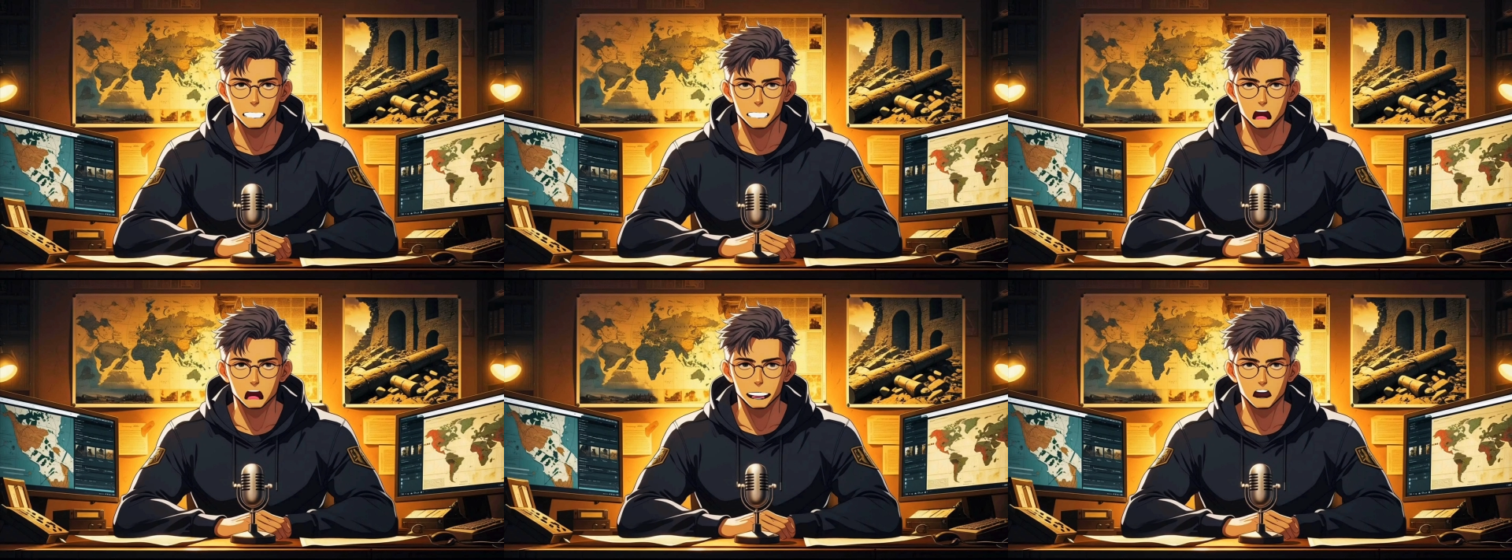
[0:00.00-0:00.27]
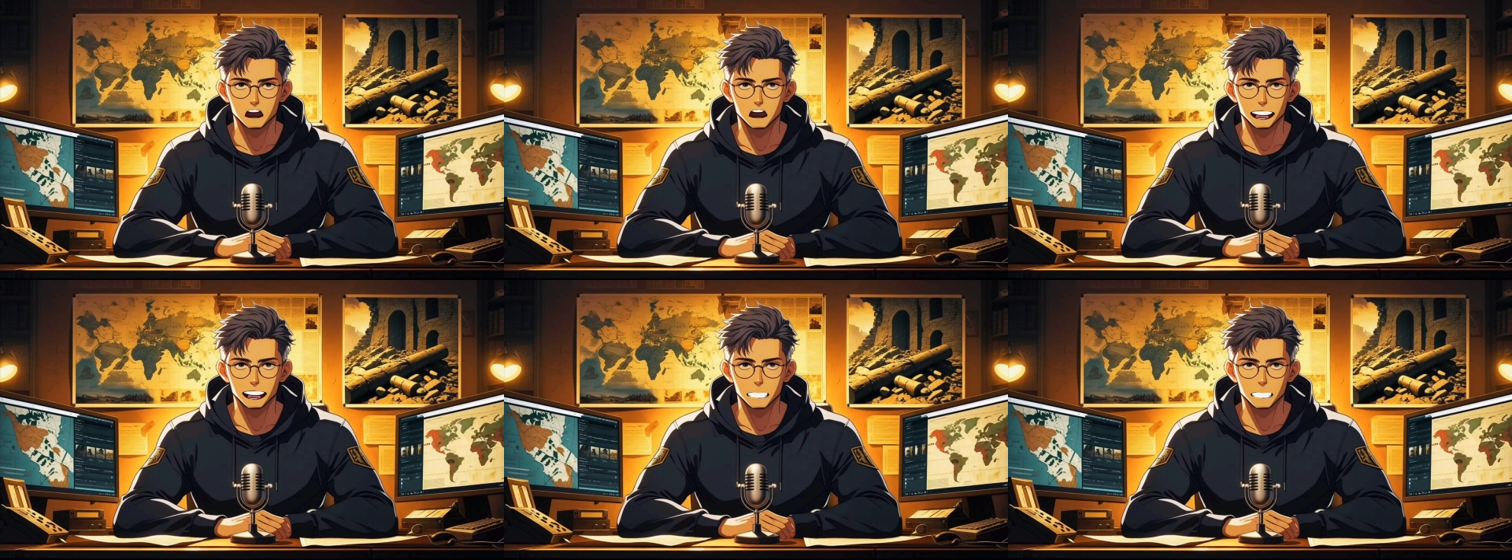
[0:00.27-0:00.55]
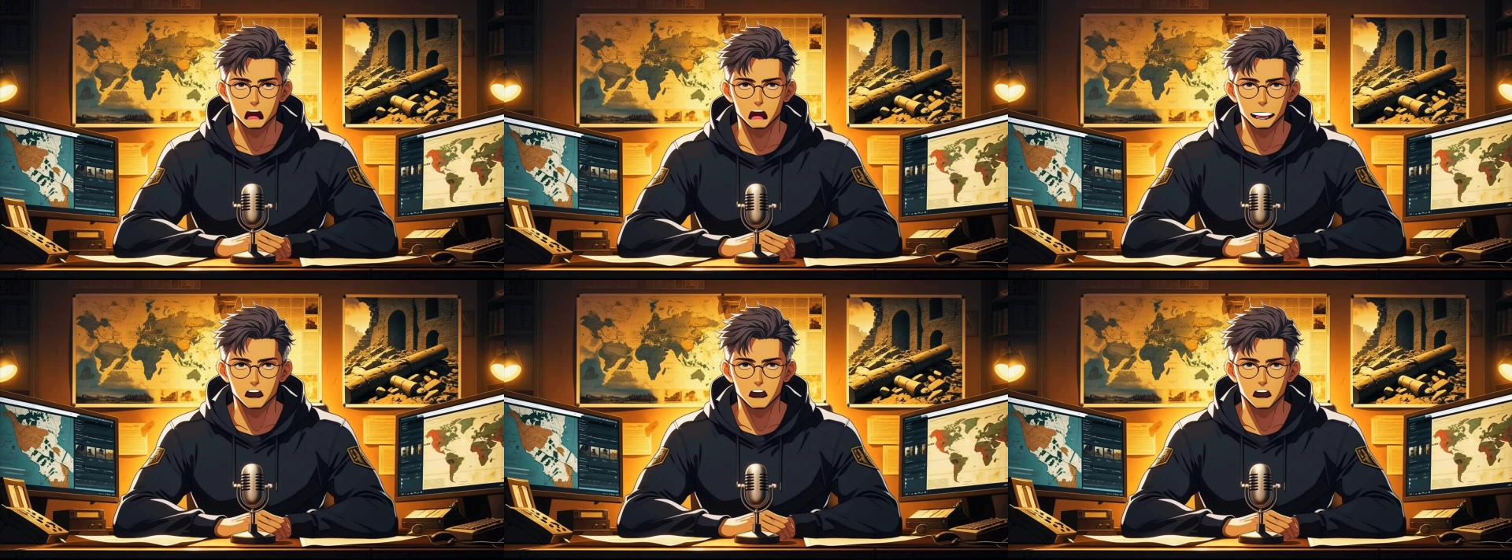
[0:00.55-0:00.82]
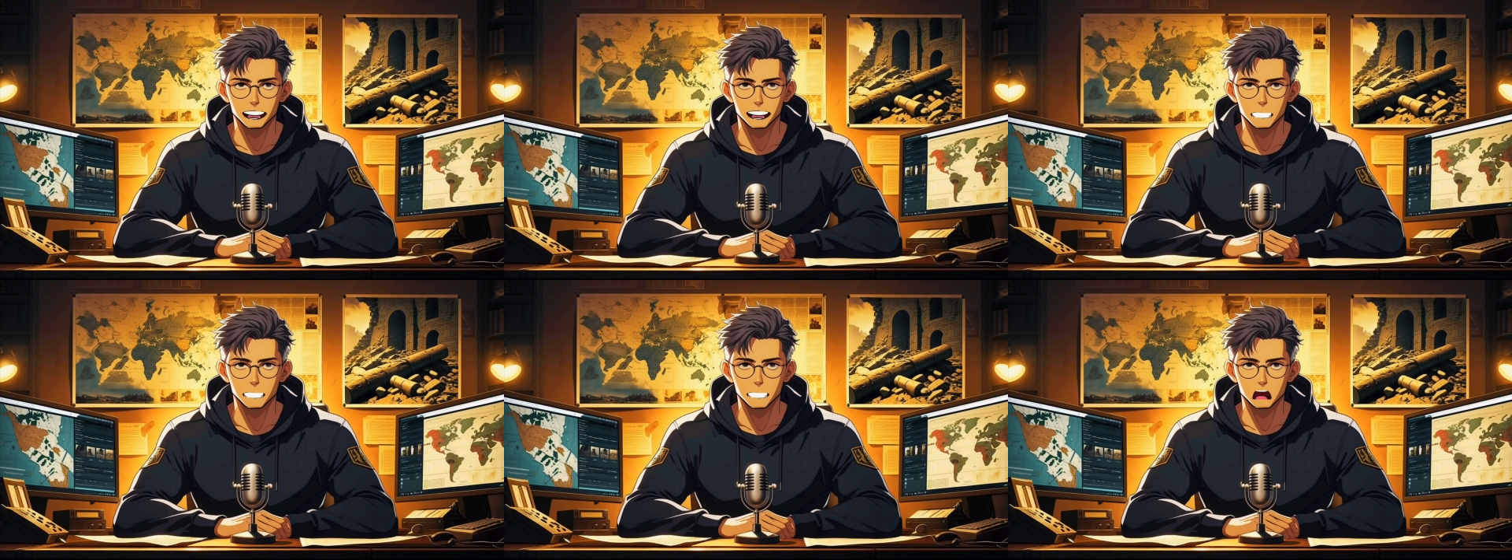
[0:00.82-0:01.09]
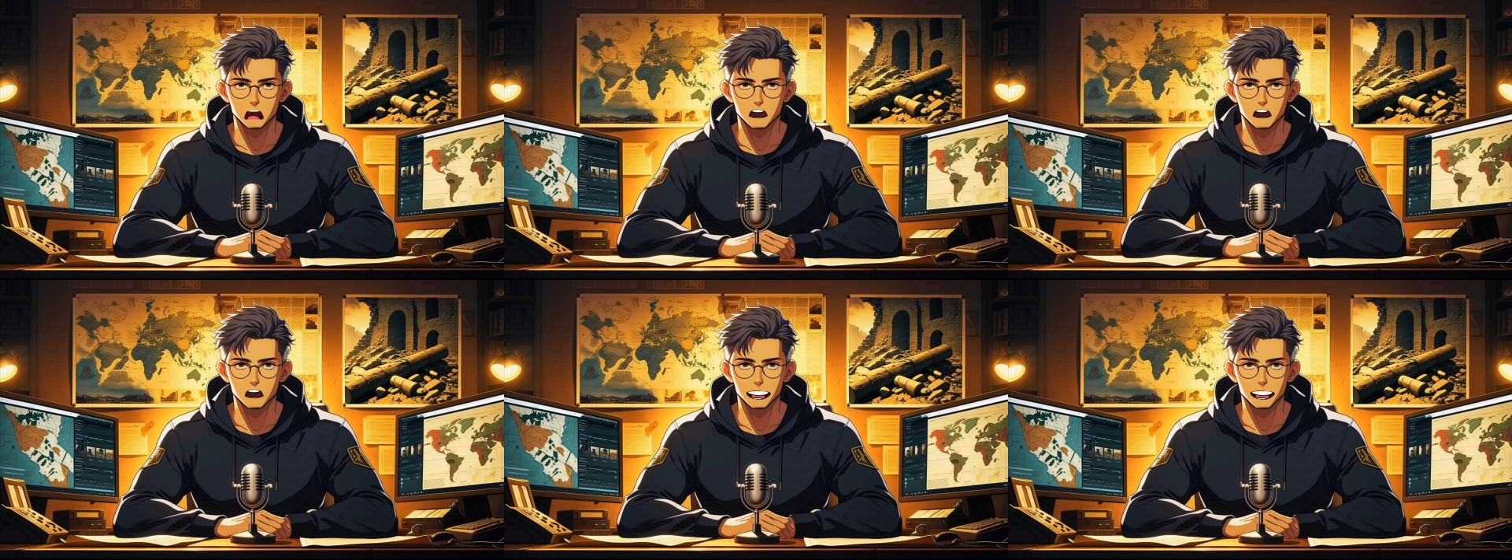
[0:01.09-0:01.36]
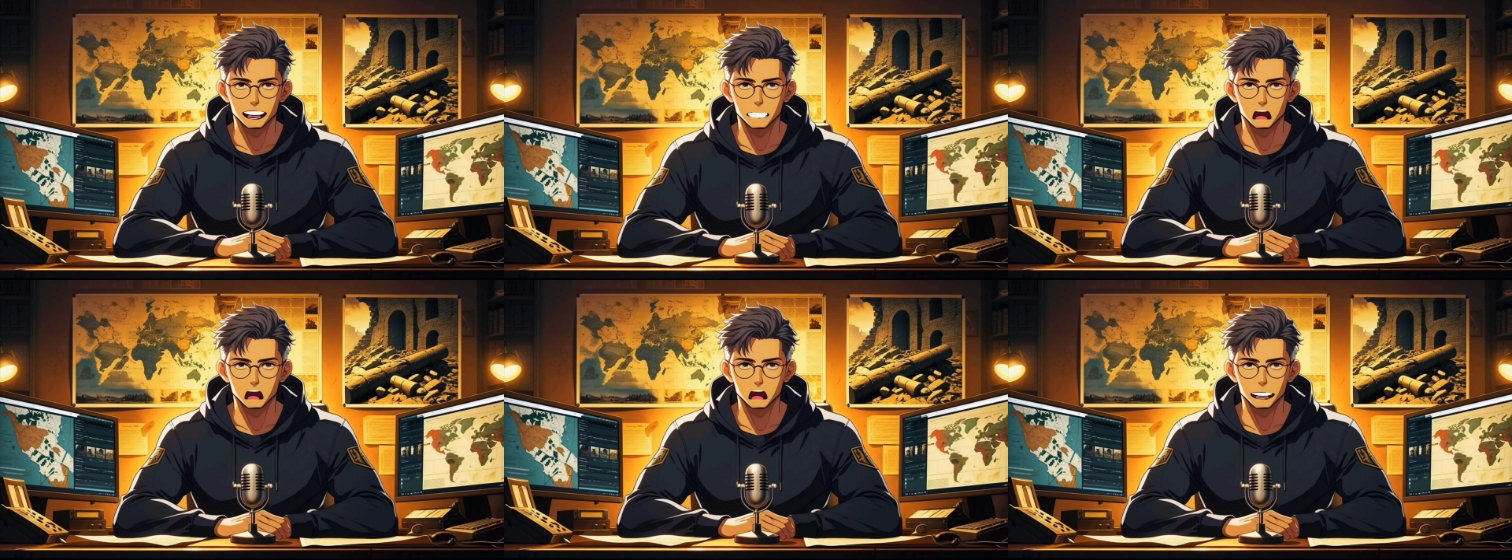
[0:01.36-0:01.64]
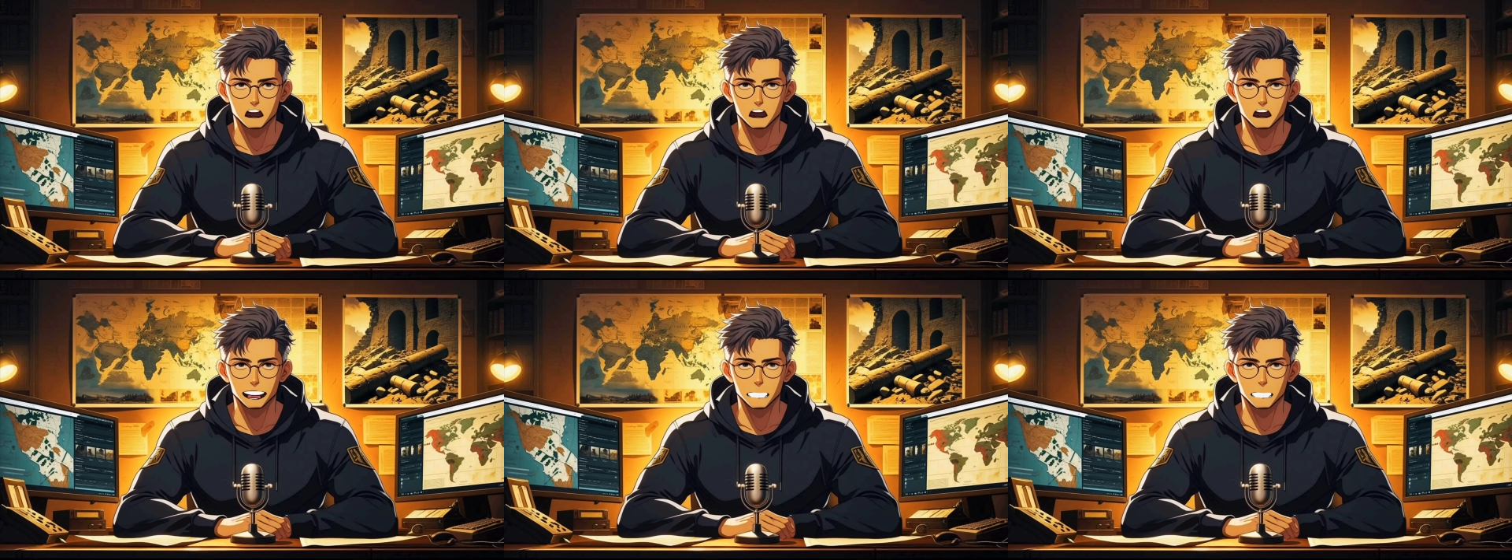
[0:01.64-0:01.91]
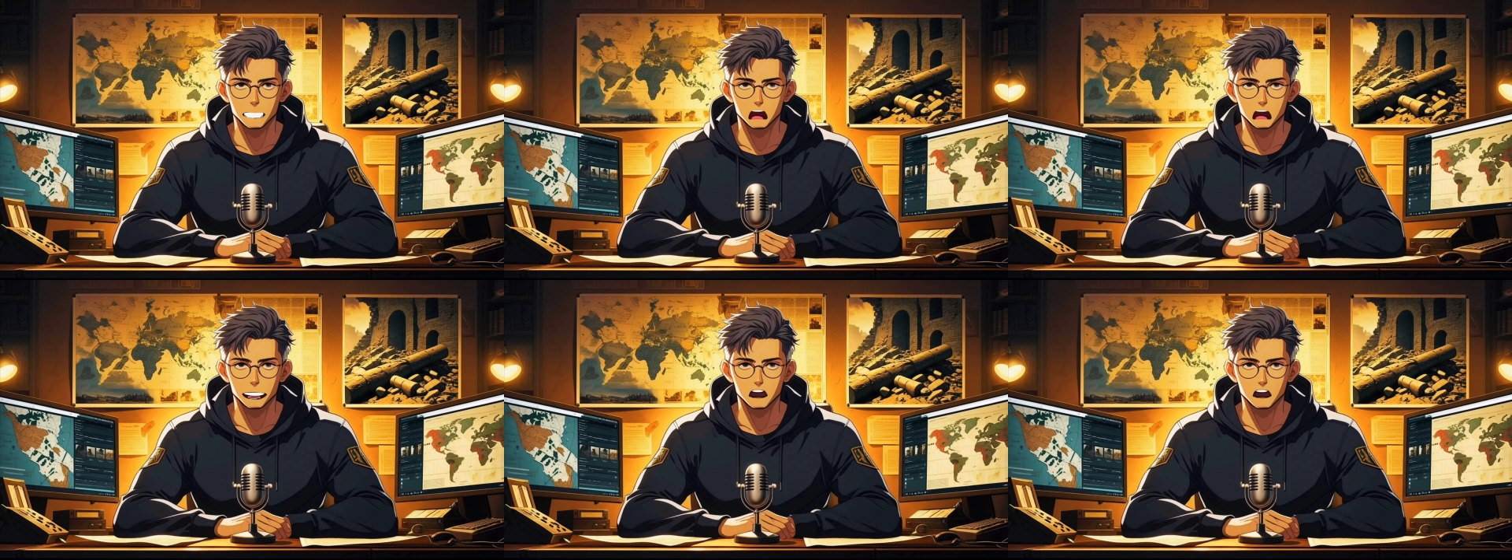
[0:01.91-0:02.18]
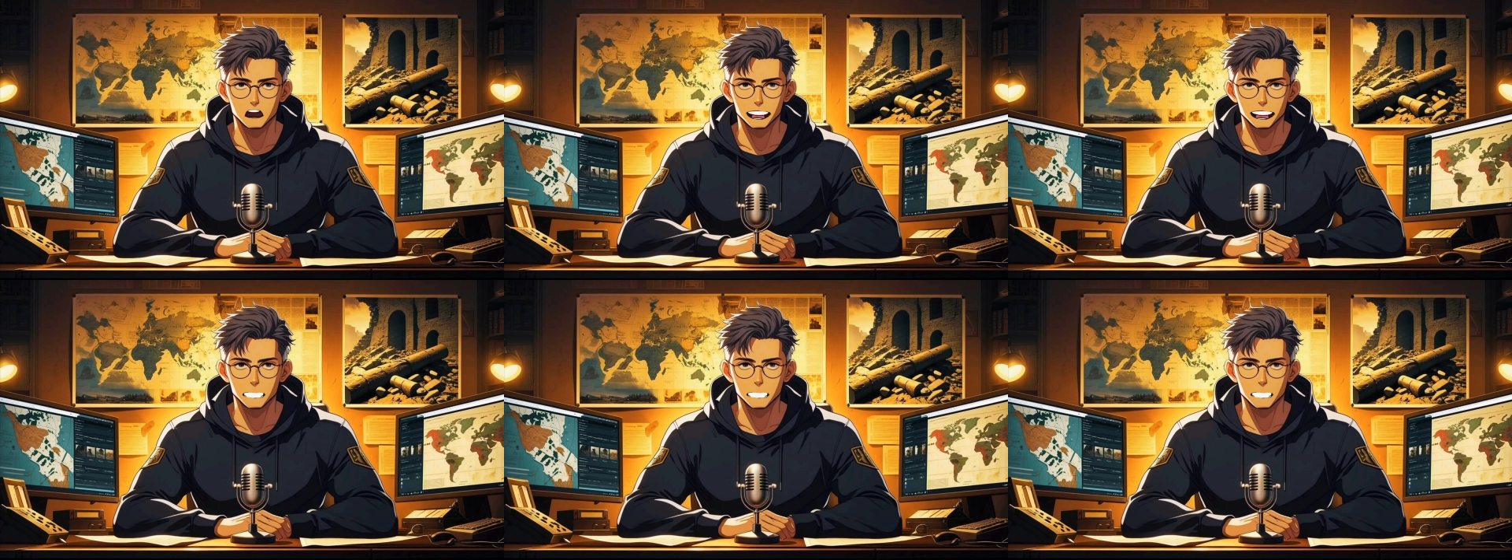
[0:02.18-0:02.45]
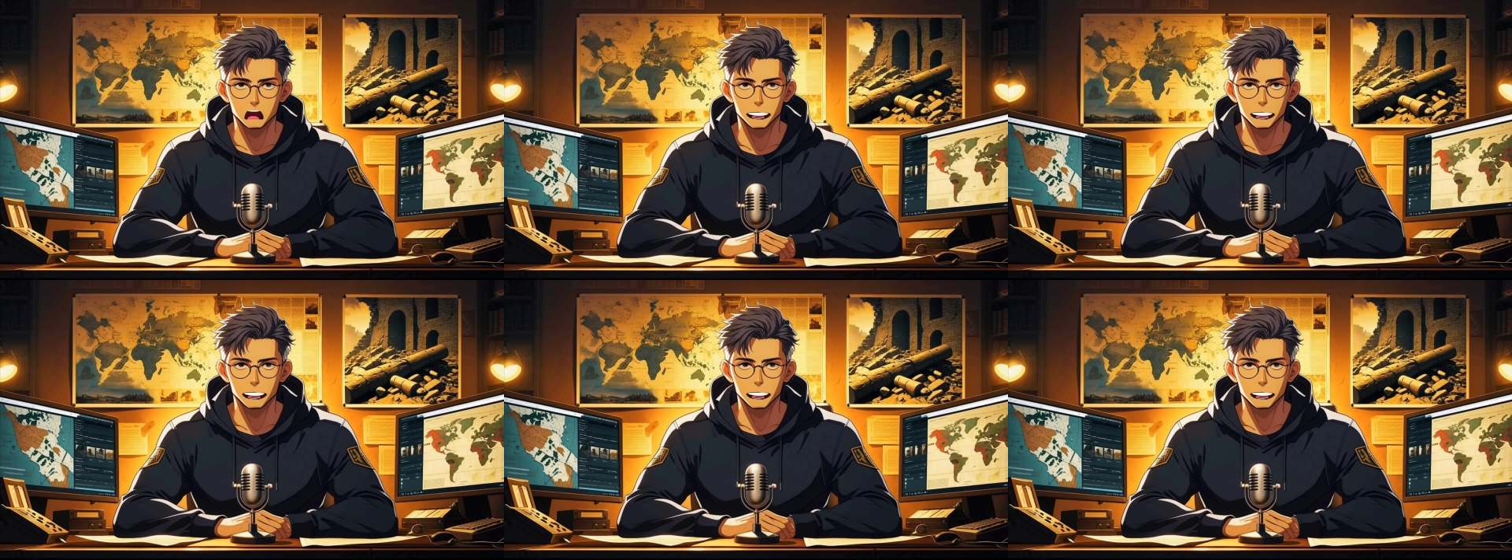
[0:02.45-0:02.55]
as the Trianon tragedy,